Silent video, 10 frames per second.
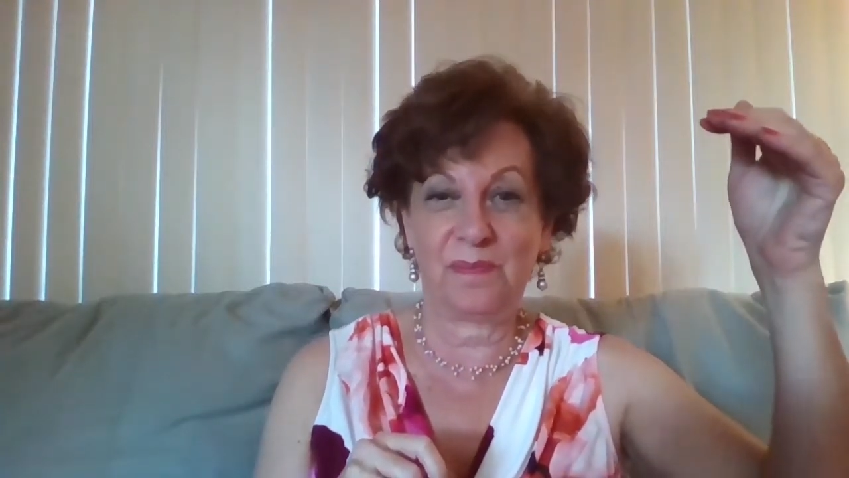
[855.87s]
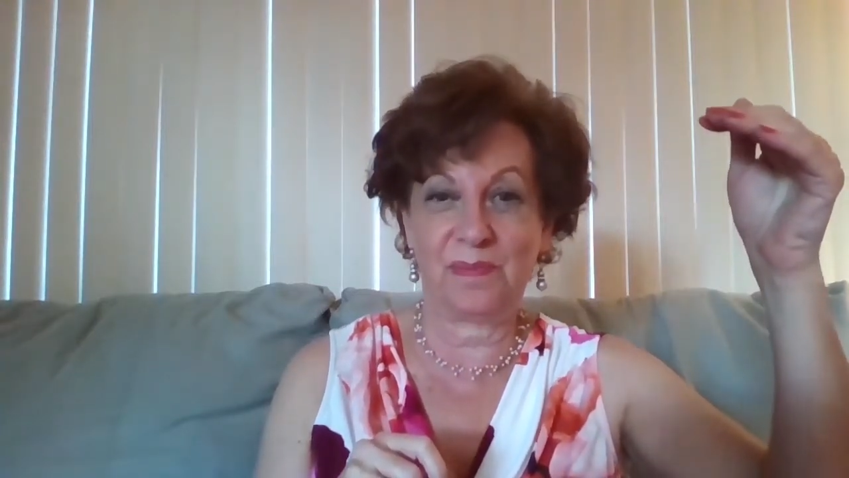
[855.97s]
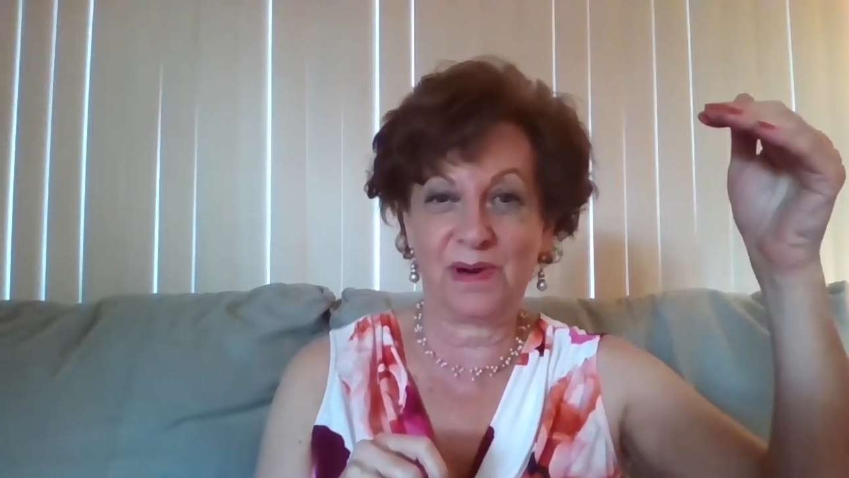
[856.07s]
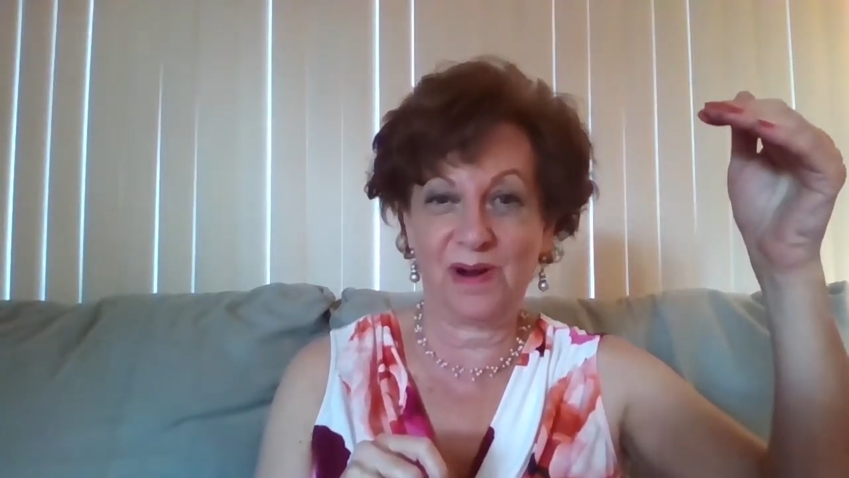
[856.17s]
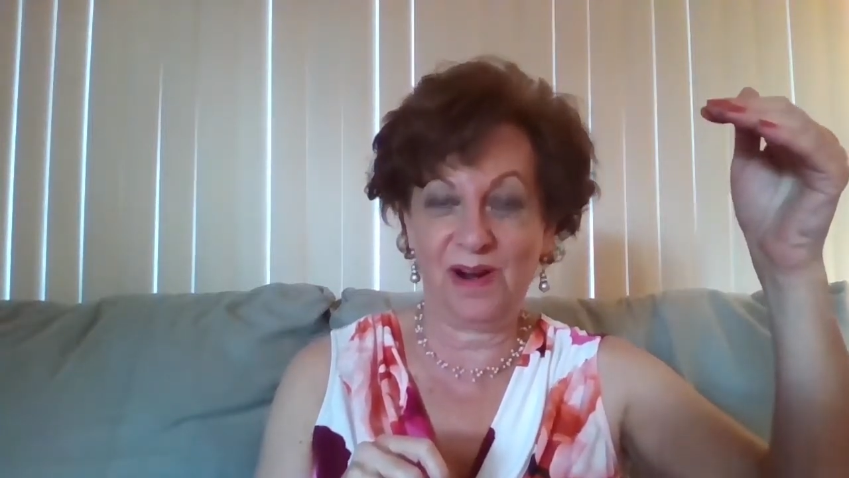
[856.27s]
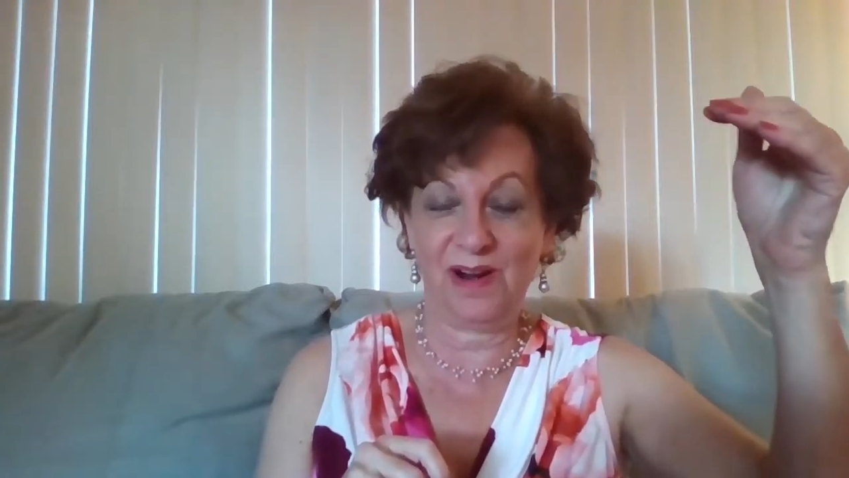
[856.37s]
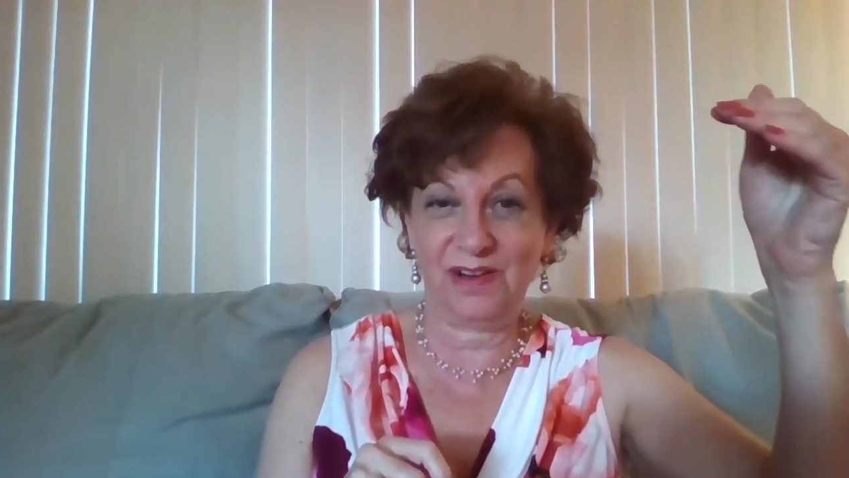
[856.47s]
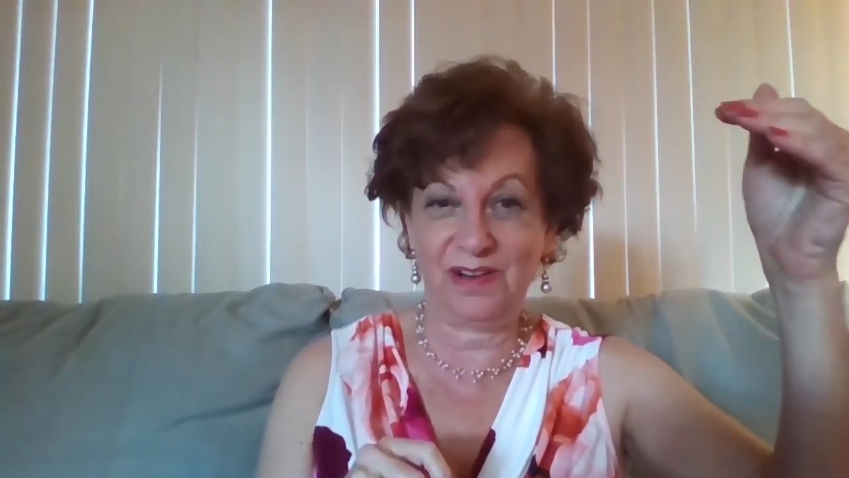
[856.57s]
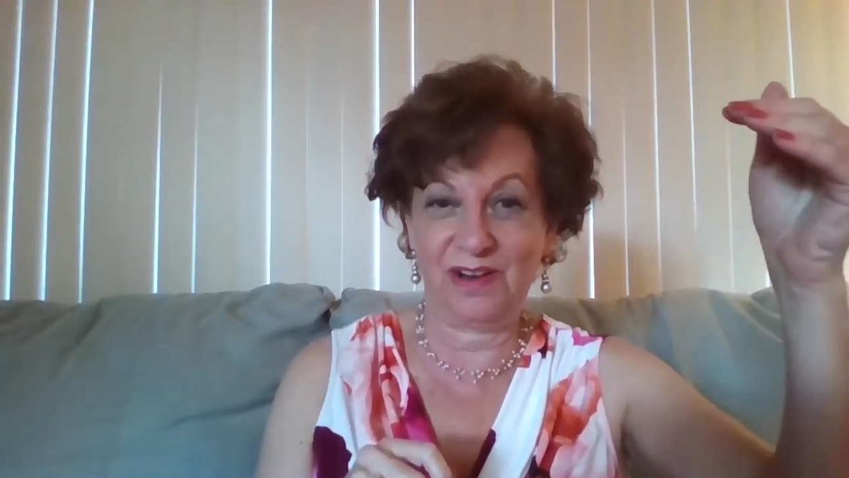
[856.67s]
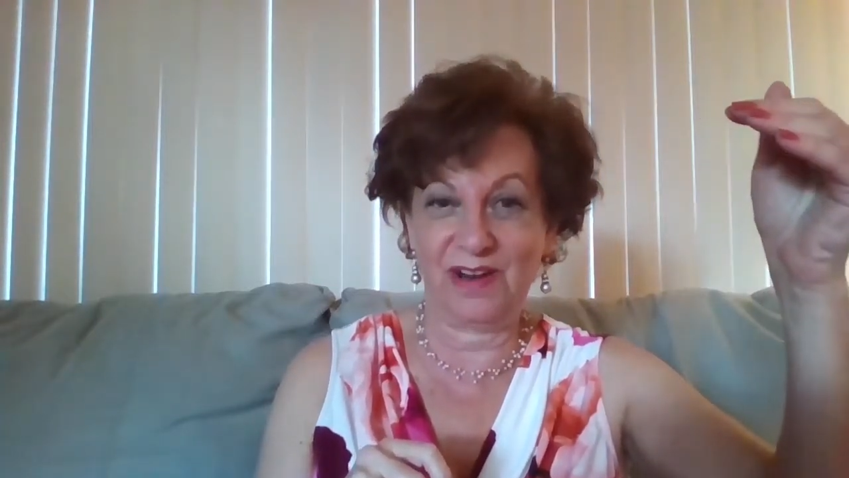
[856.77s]

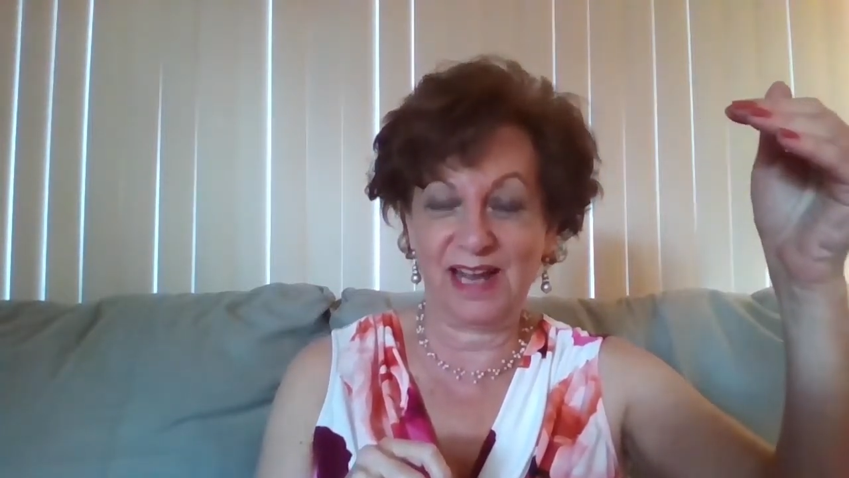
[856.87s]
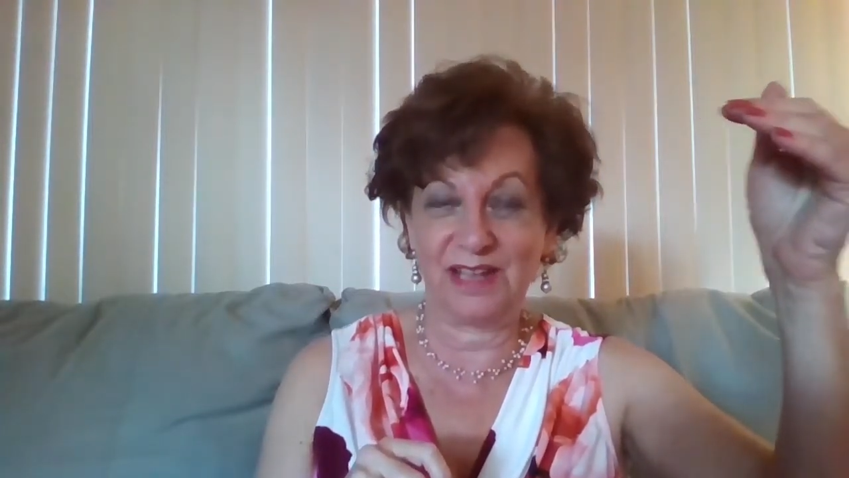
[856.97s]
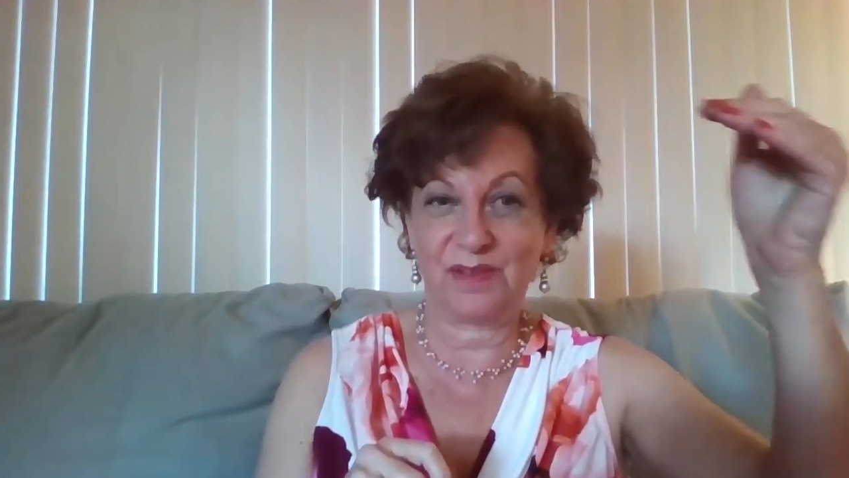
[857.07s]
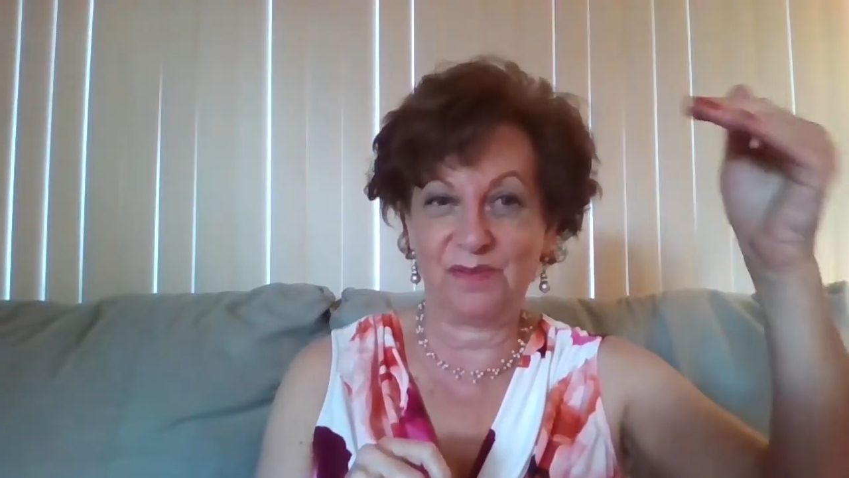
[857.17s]
partner has a